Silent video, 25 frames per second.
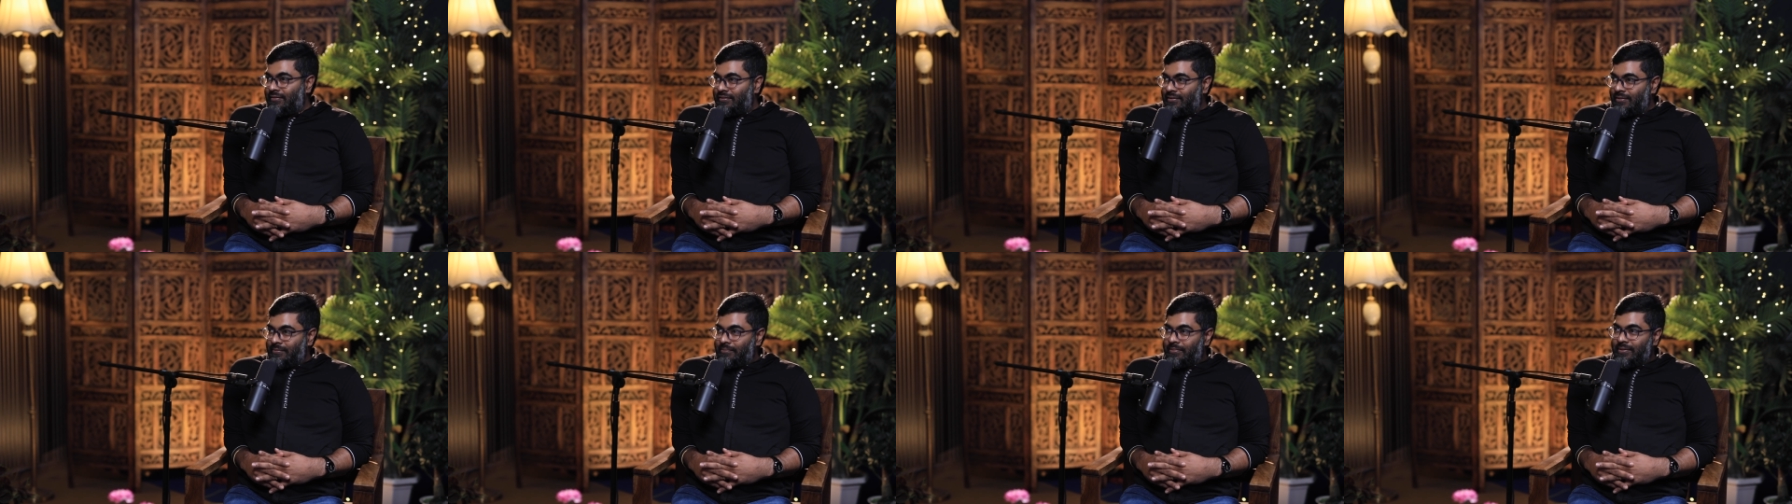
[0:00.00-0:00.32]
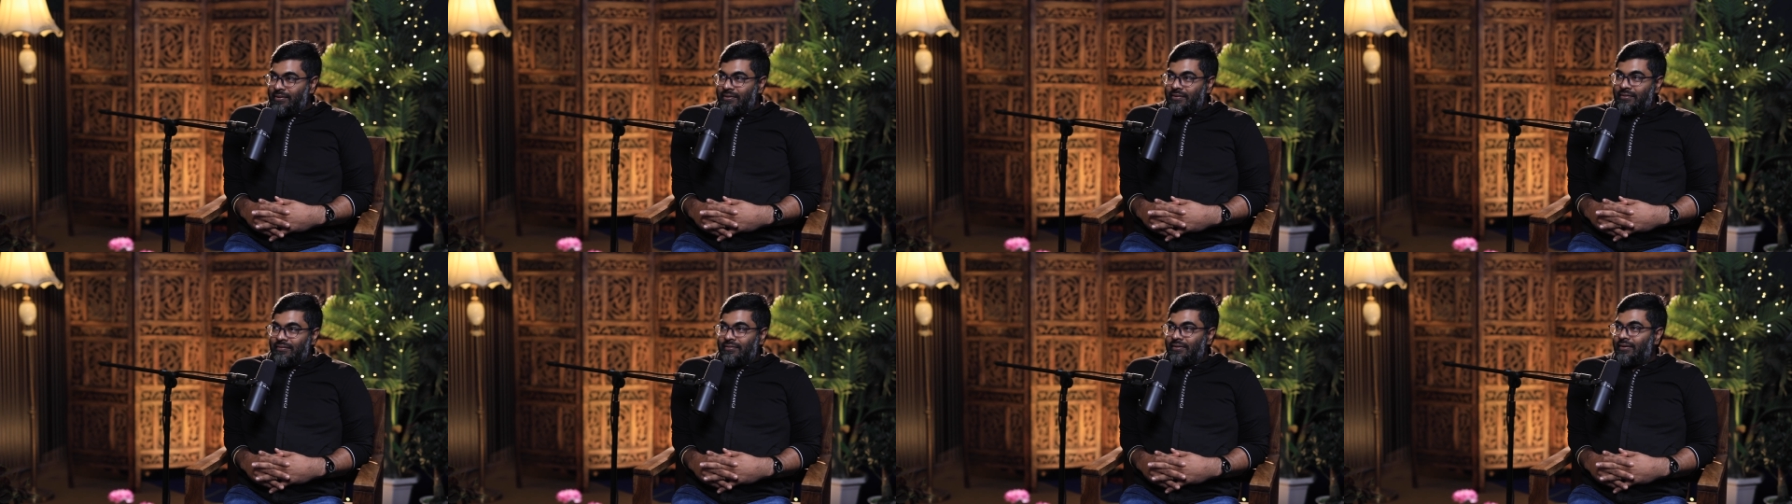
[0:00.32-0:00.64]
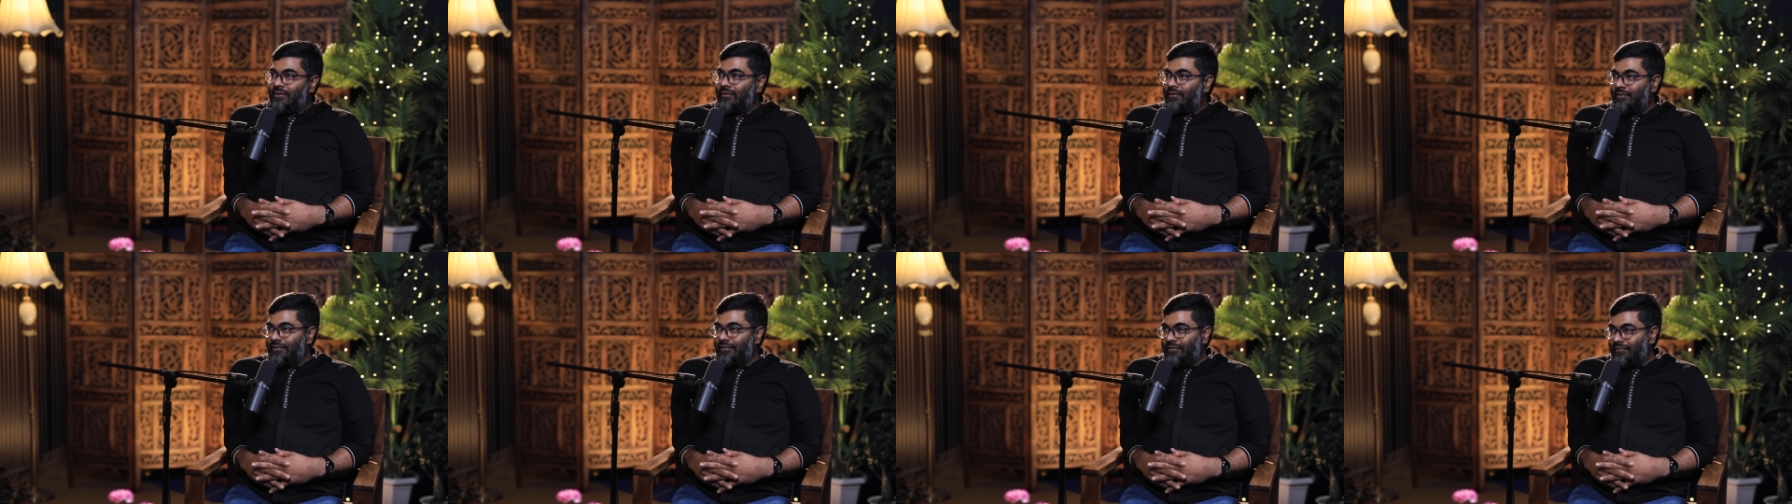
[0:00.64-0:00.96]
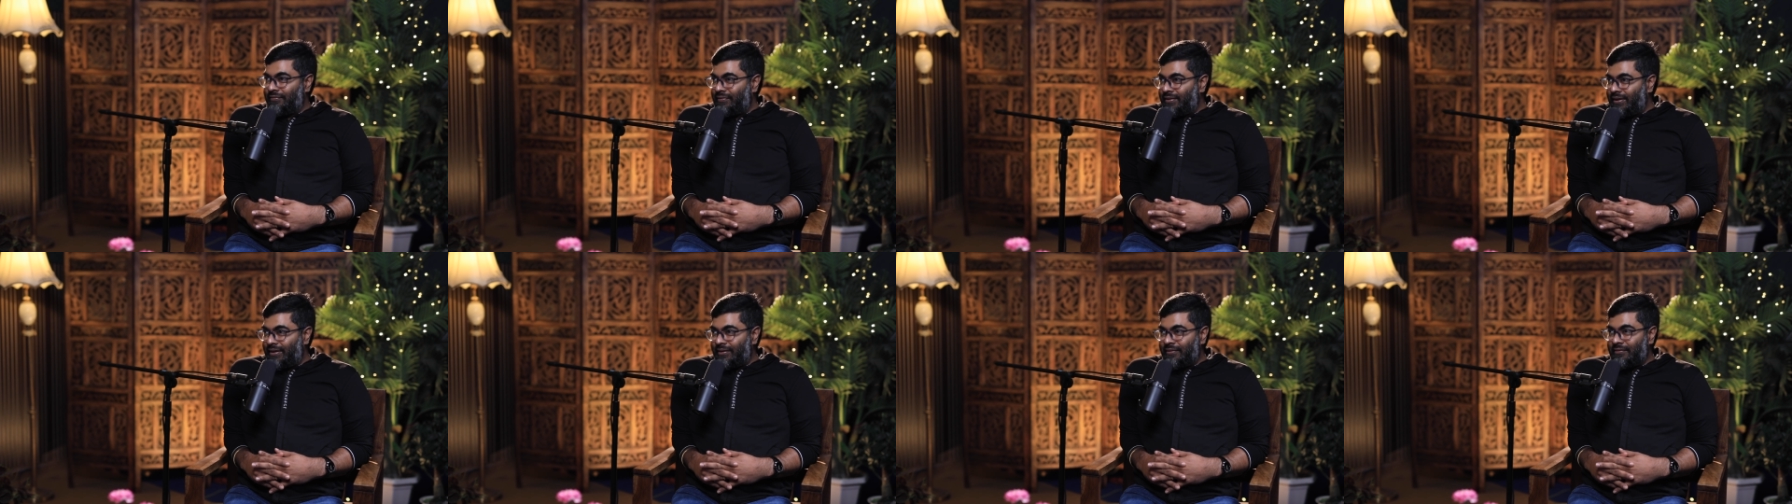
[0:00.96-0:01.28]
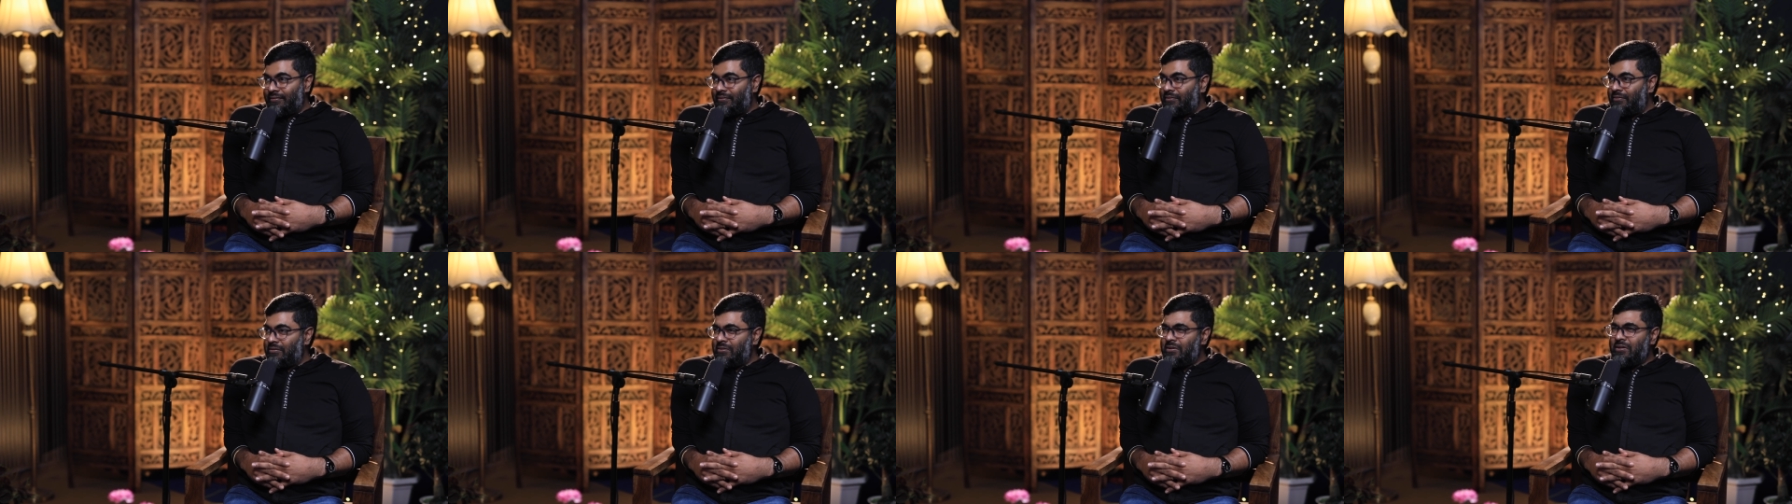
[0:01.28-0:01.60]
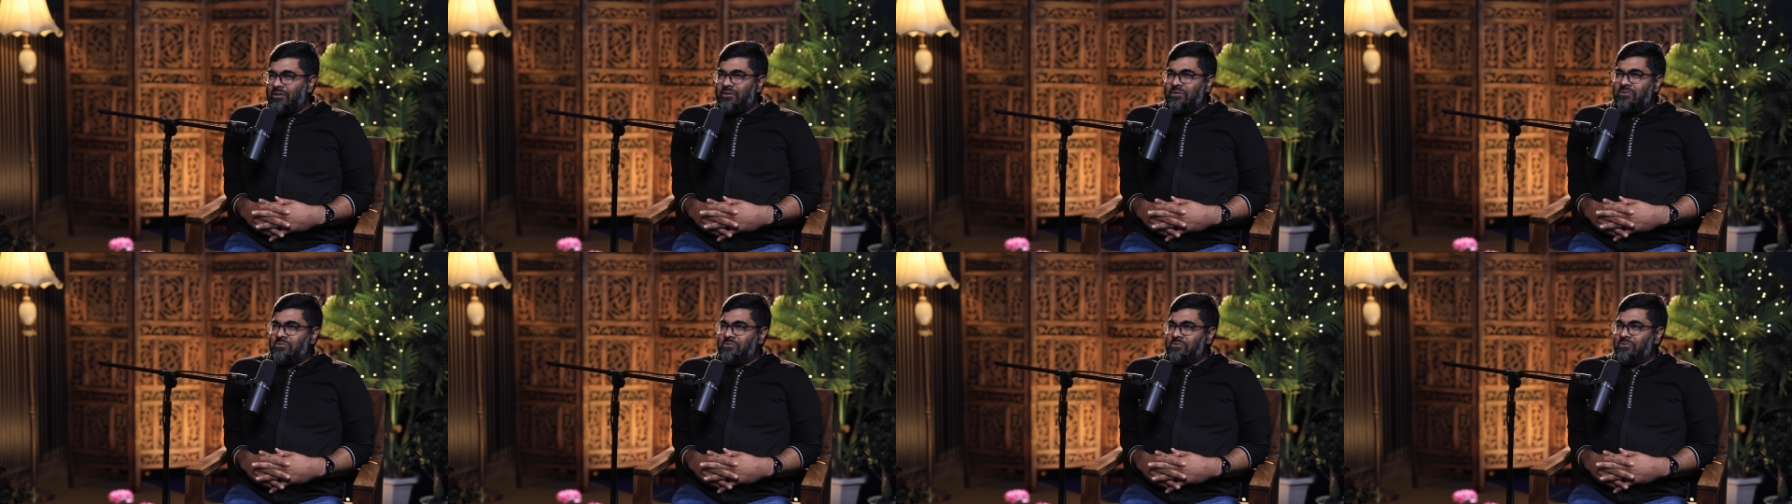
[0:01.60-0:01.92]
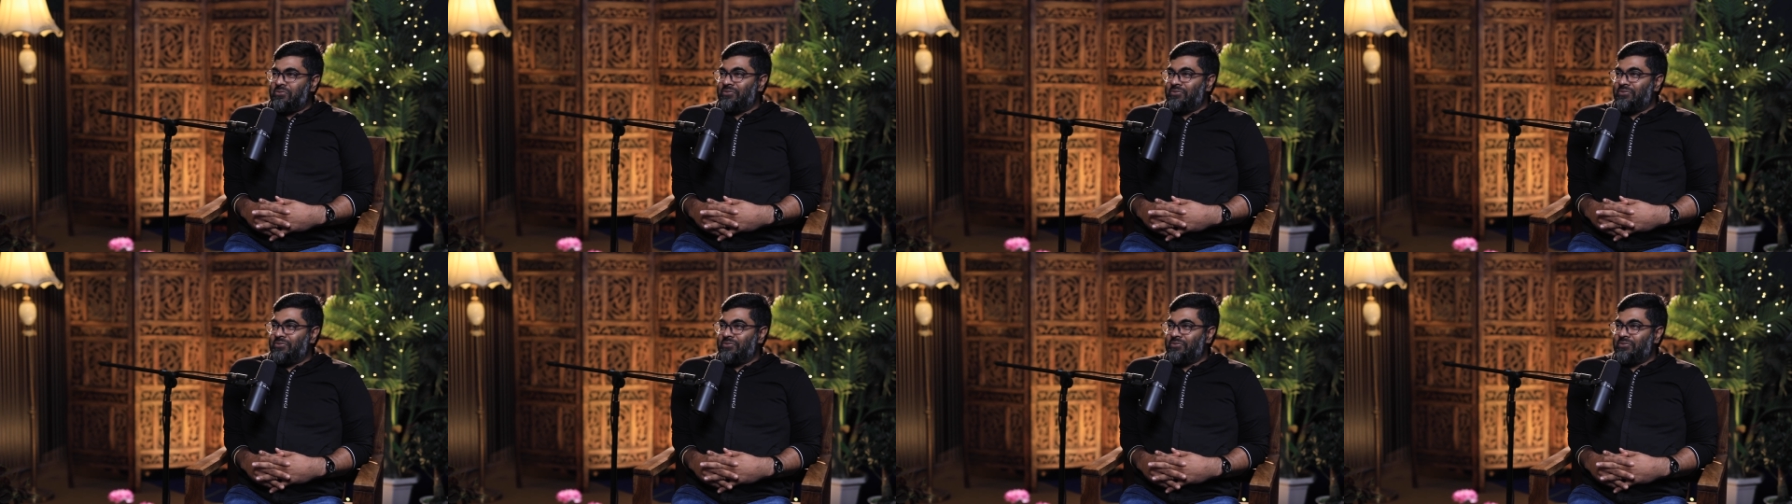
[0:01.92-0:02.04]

SAPs and all of that. They're huge